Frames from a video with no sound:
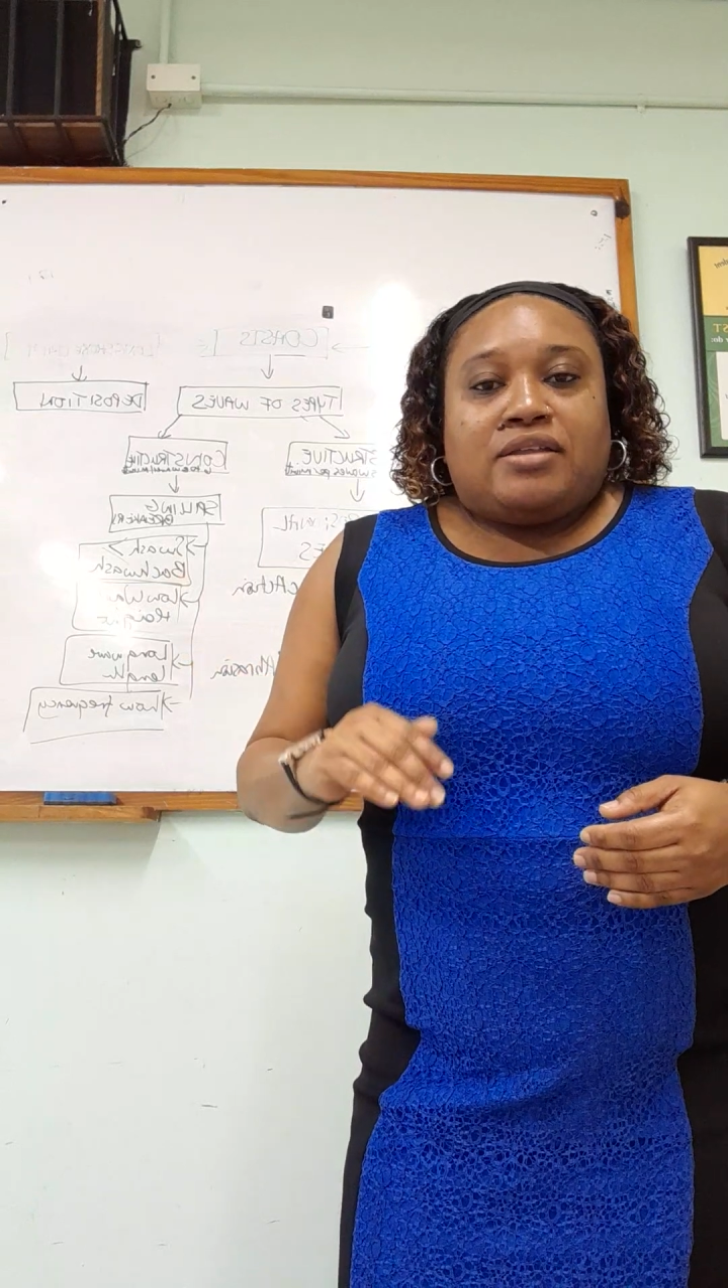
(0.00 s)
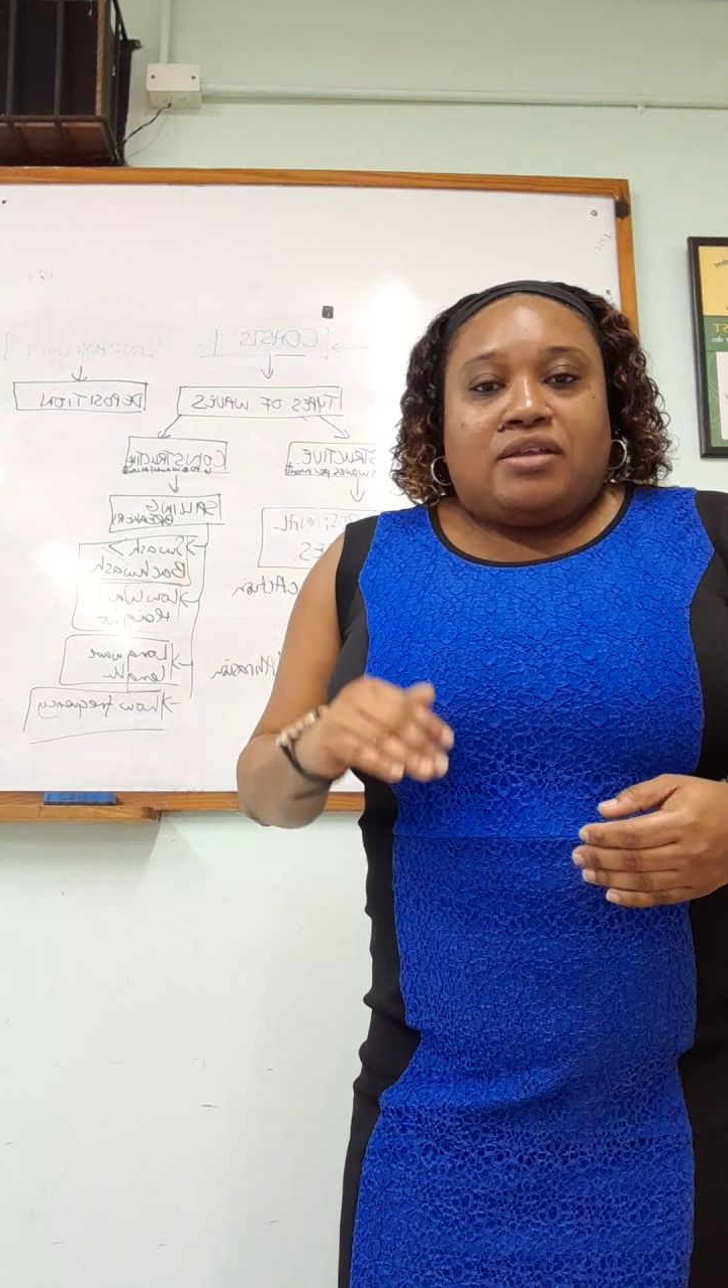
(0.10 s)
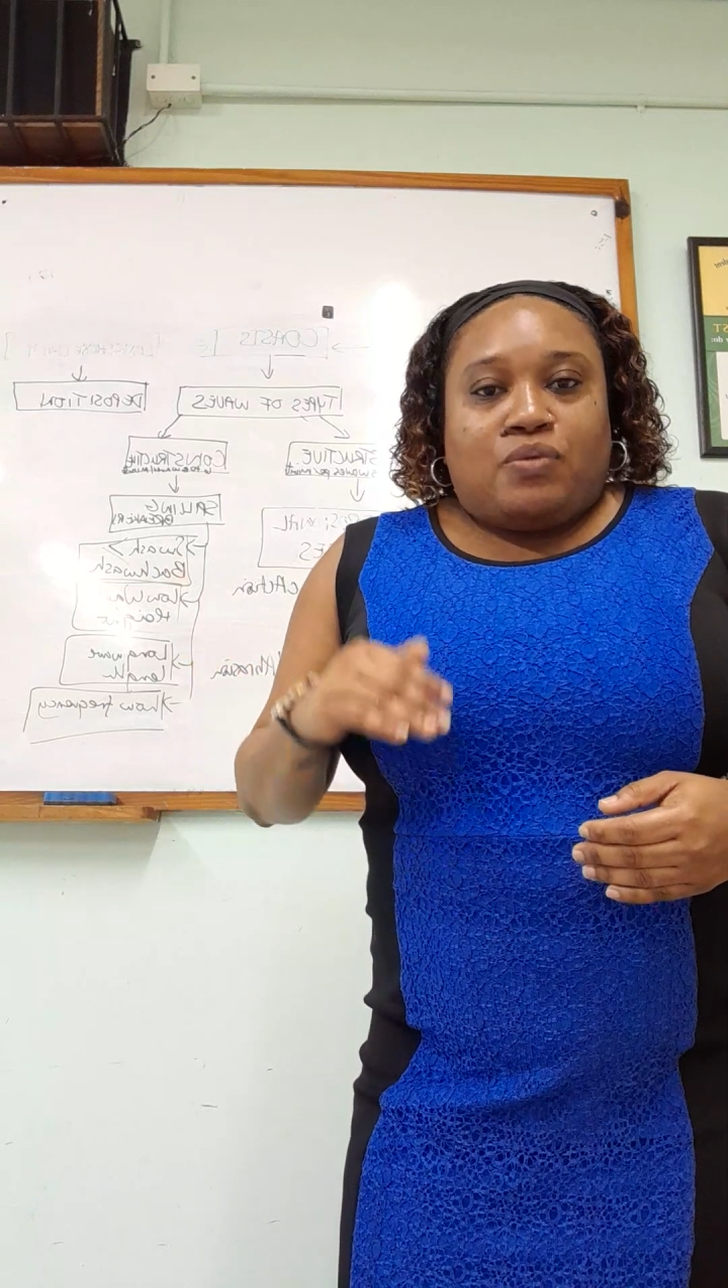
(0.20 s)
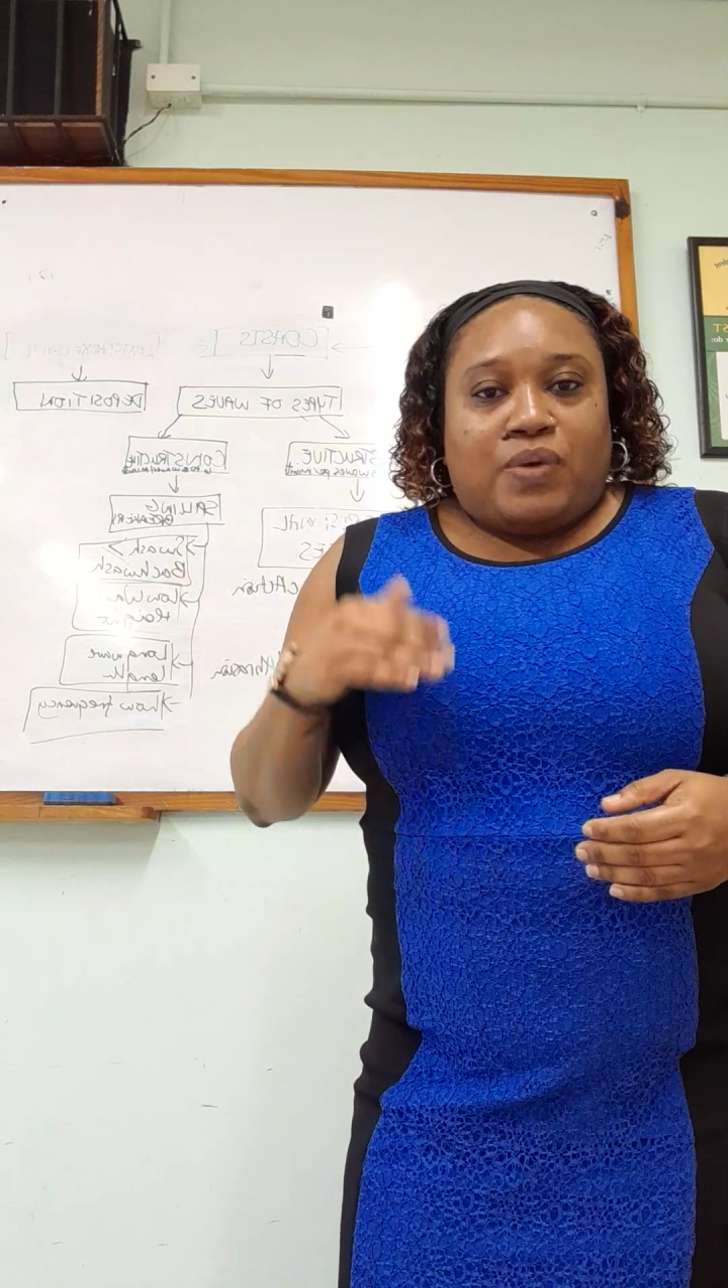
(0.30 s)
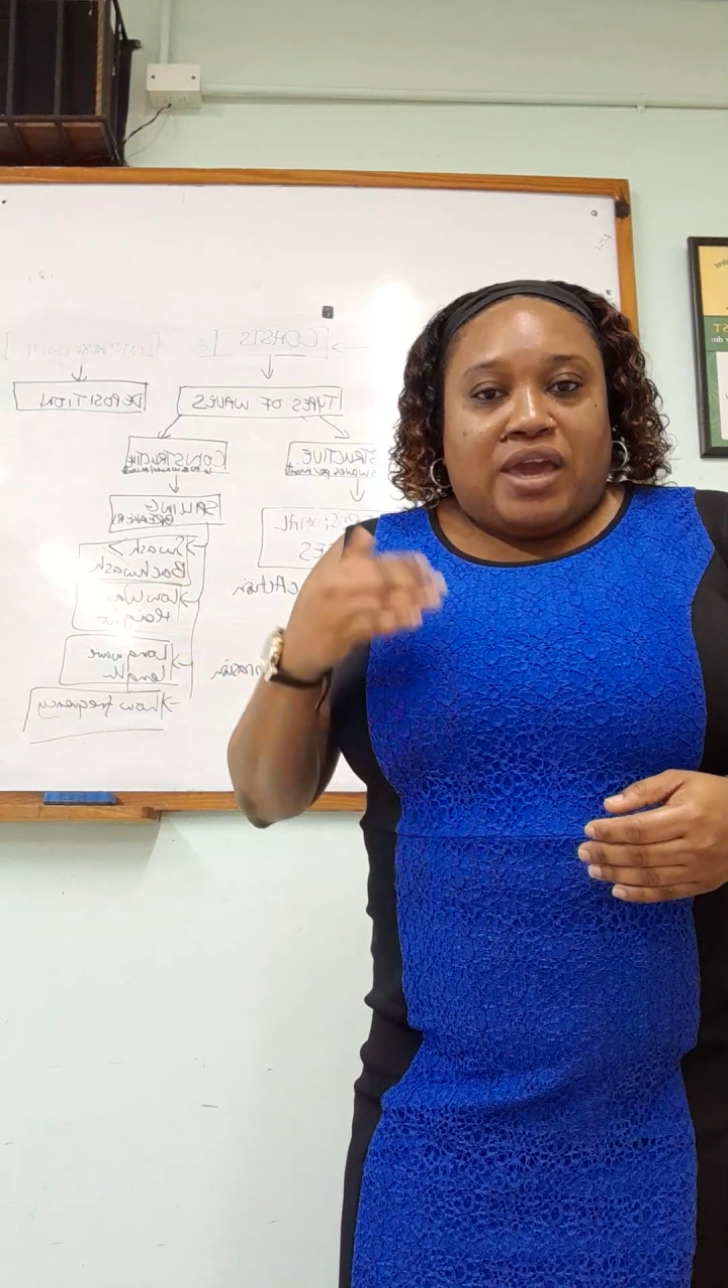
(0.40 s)
the
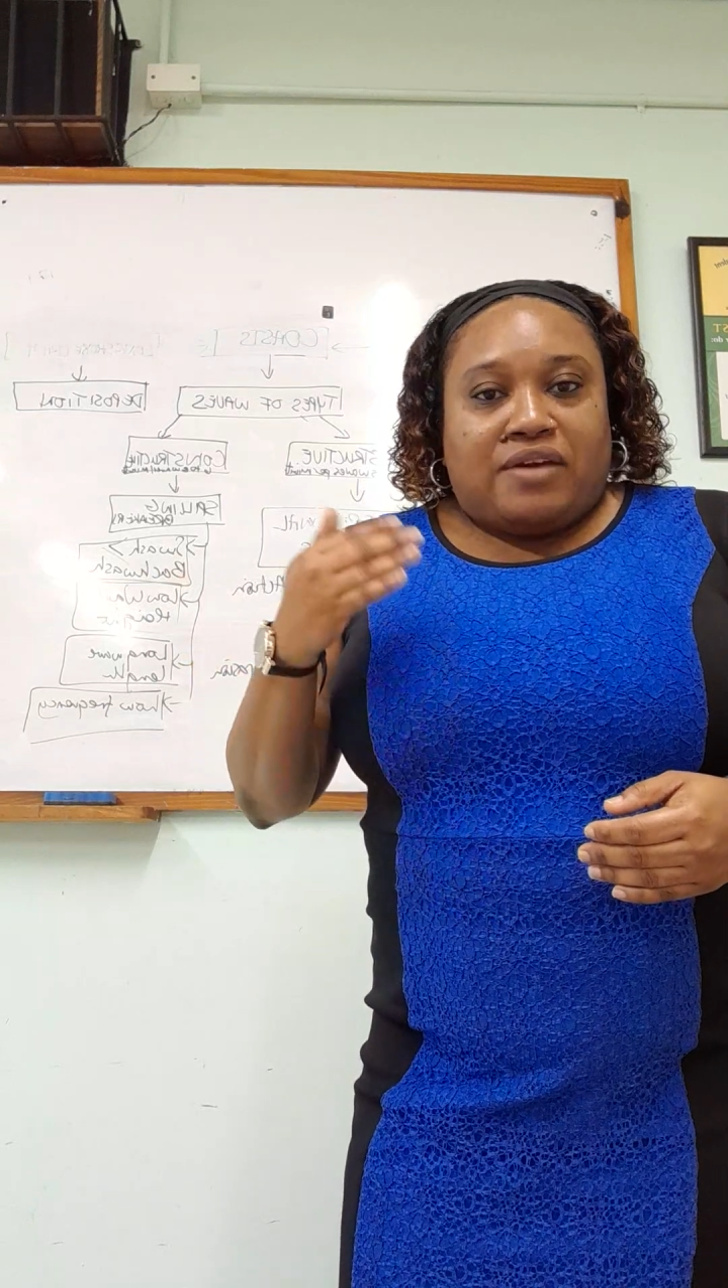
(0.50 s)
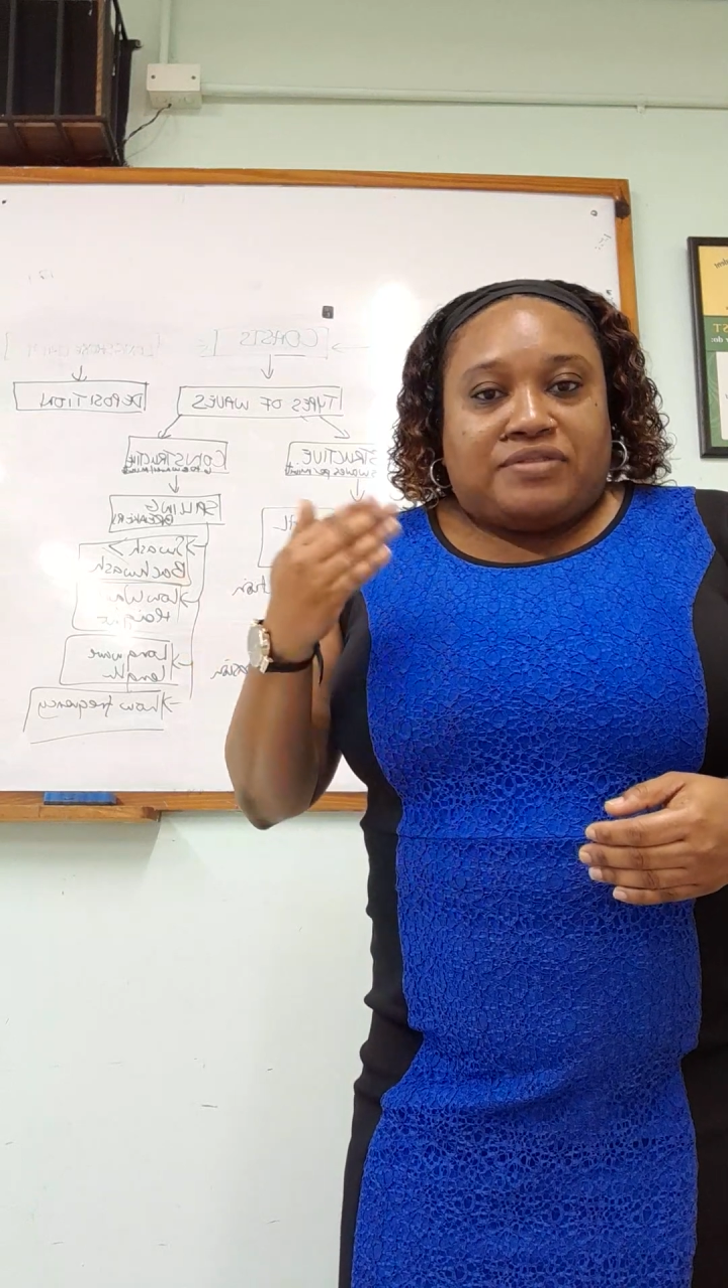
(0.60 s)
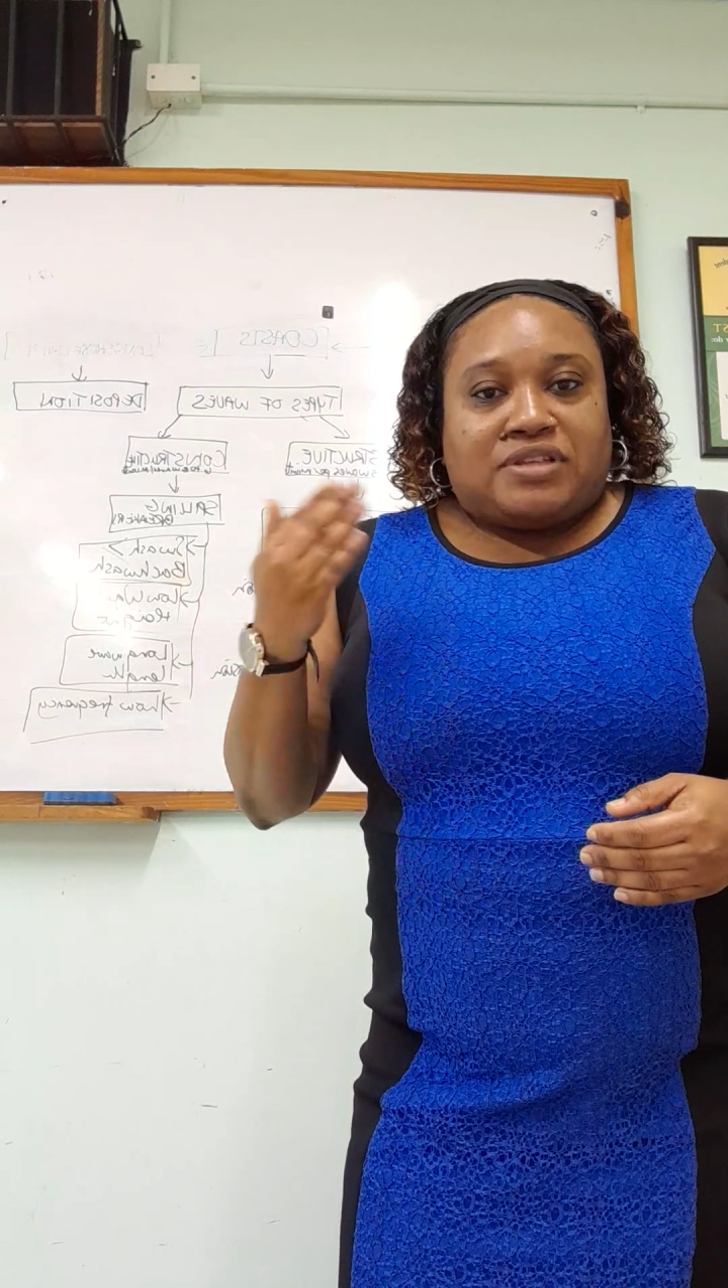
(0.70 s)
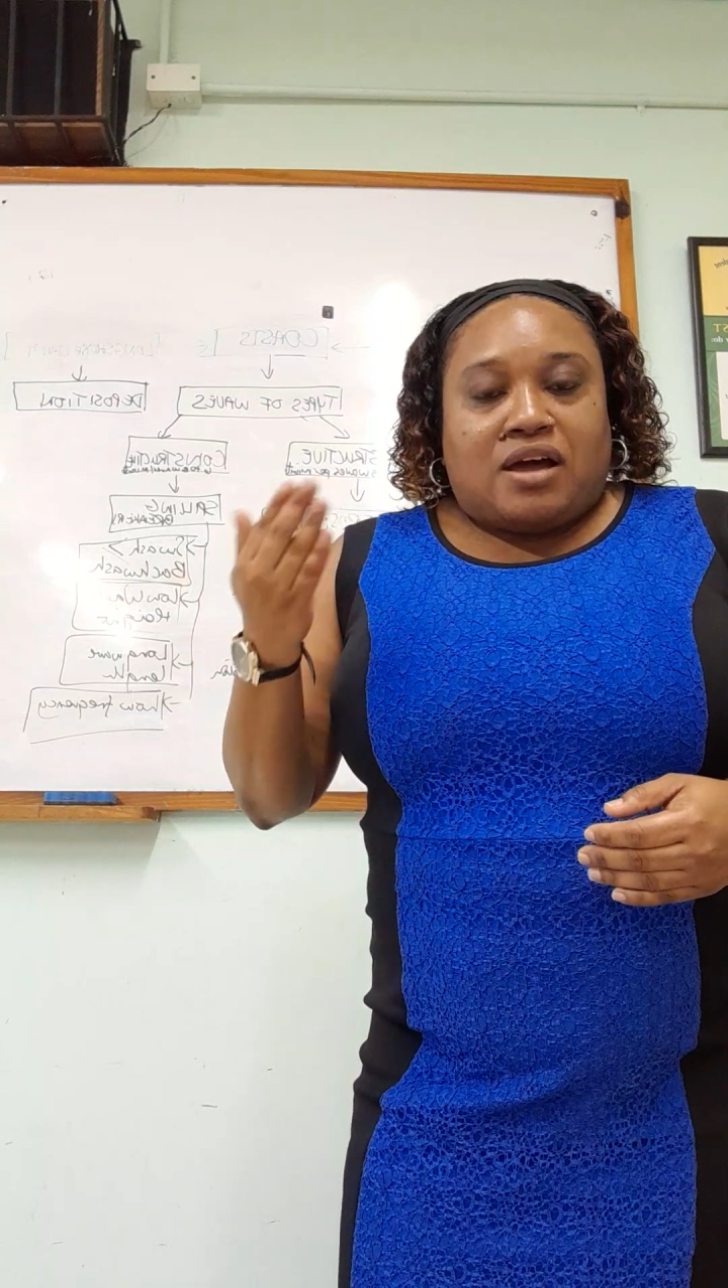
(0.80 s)
waves